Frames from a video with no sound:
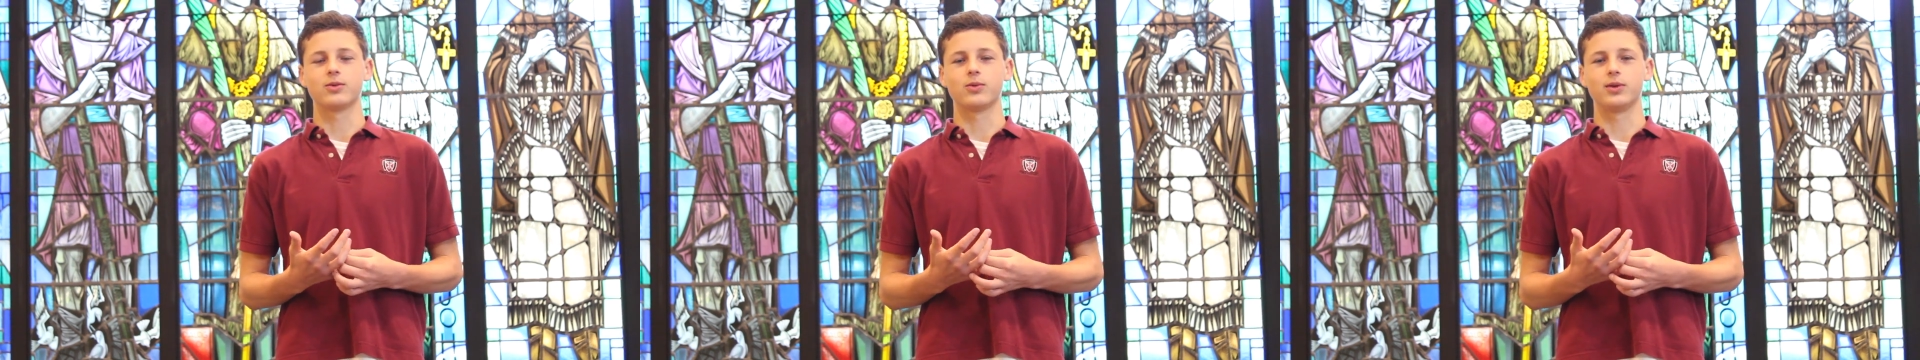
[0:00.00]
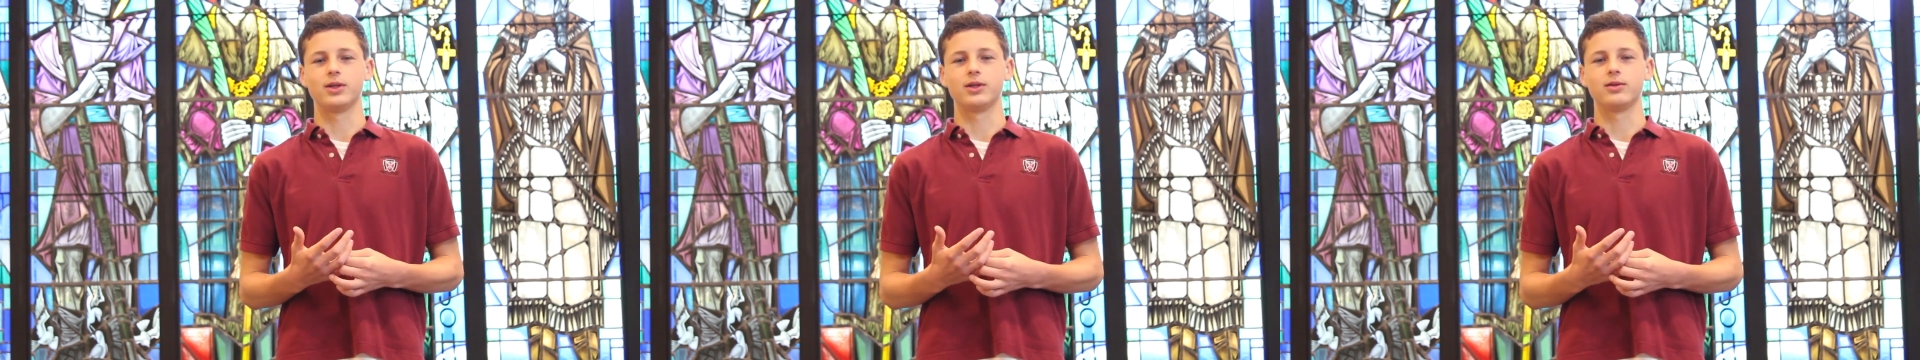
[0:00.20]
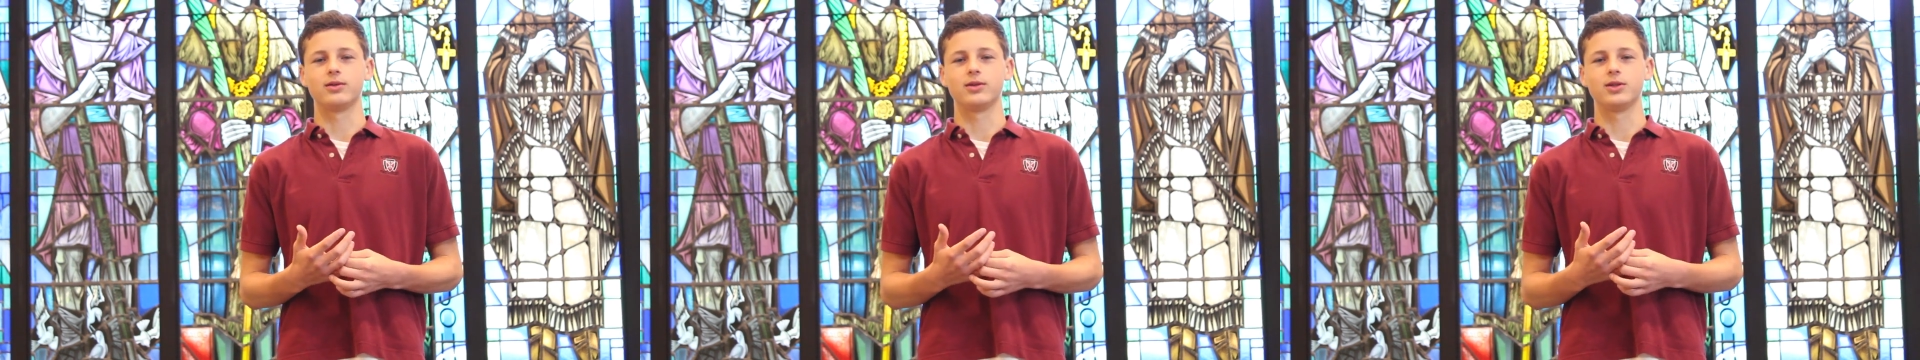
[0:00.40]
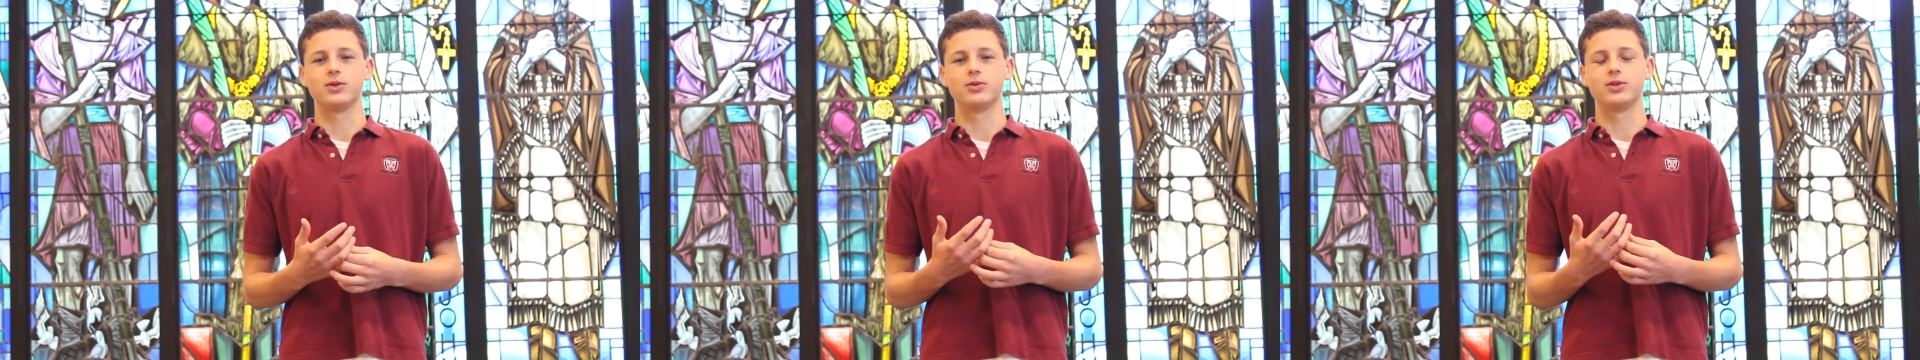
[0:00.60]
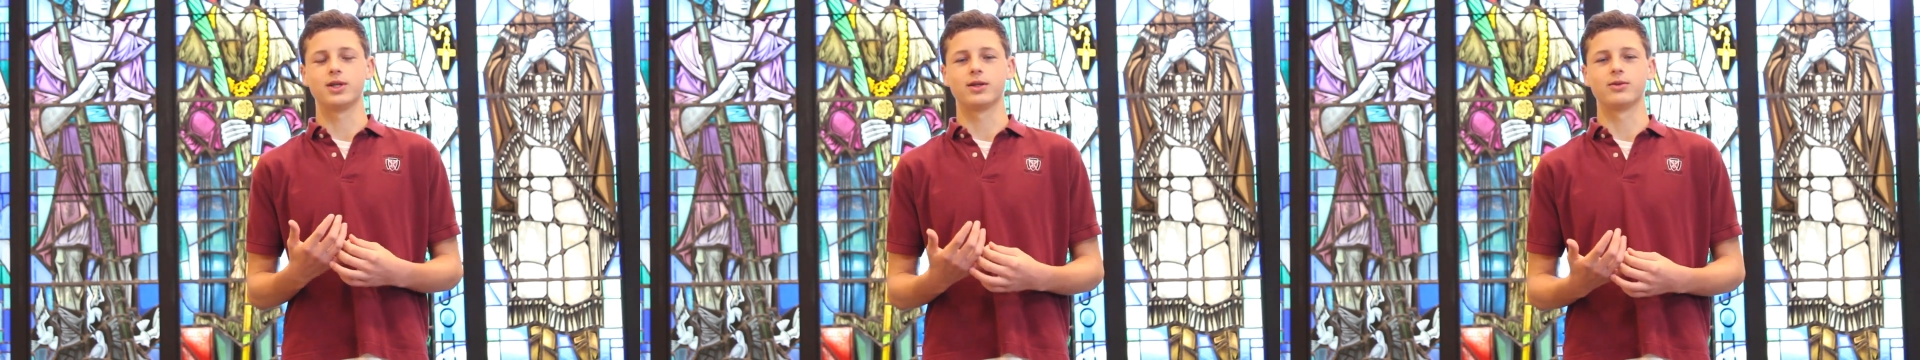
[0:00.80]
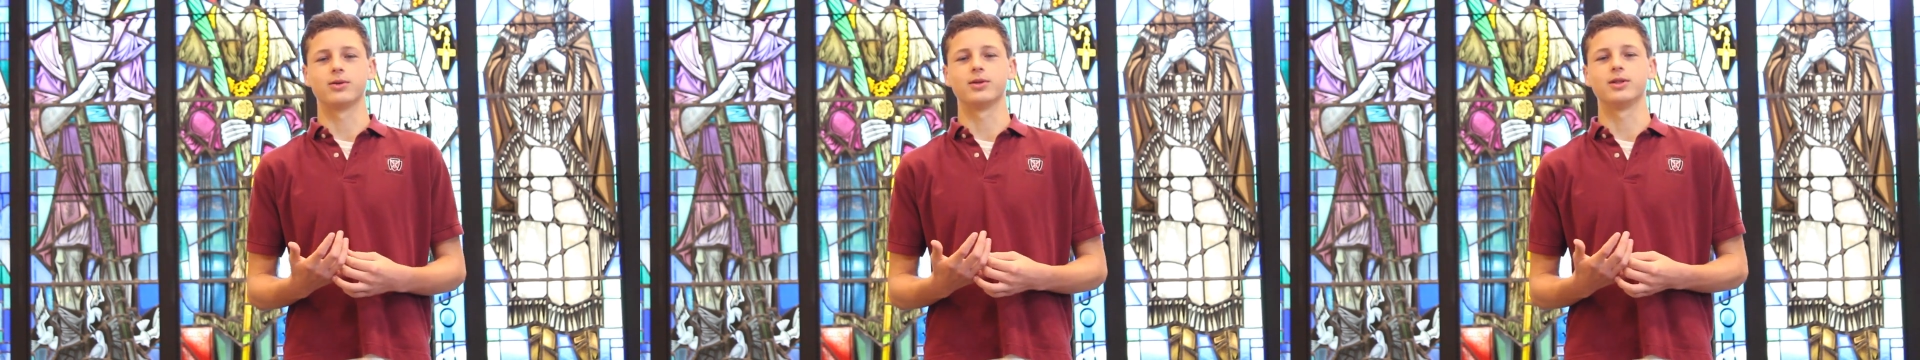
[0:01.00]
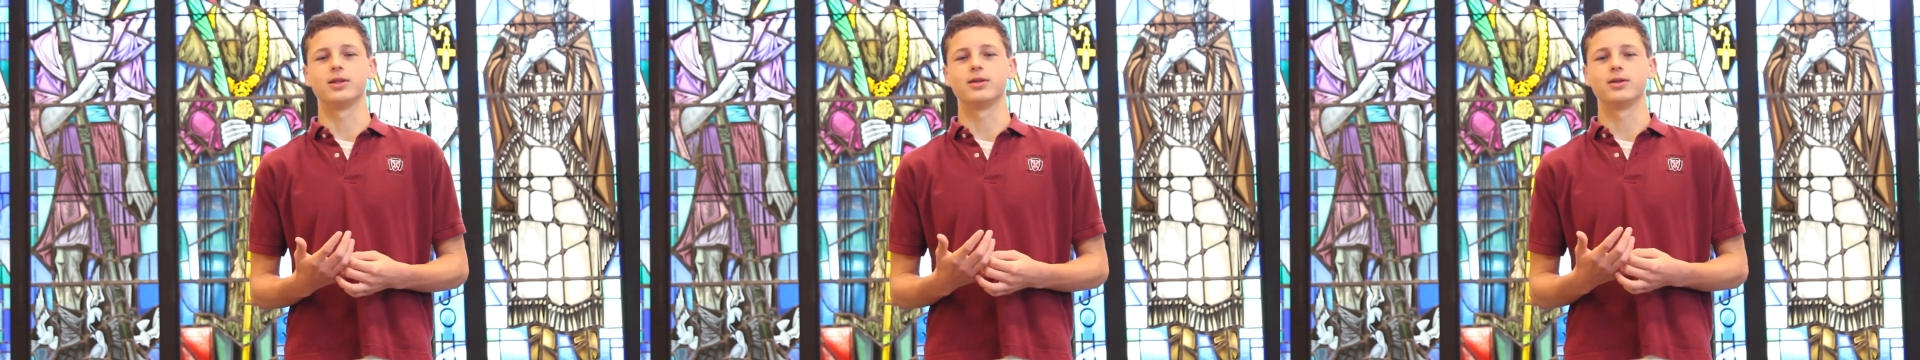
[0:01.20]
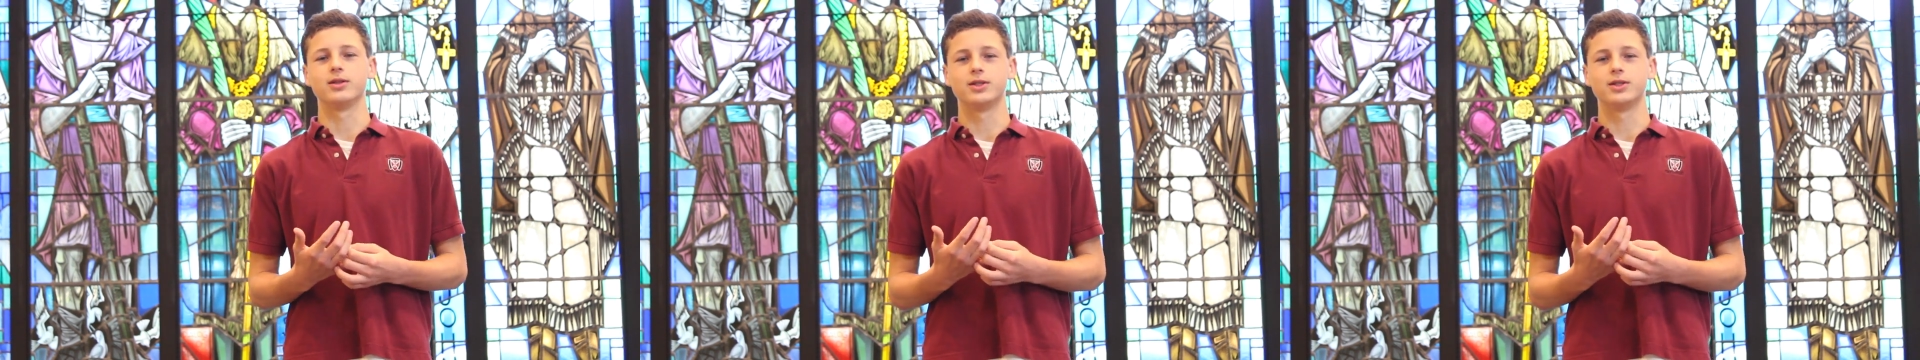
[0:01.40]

when you genuinely,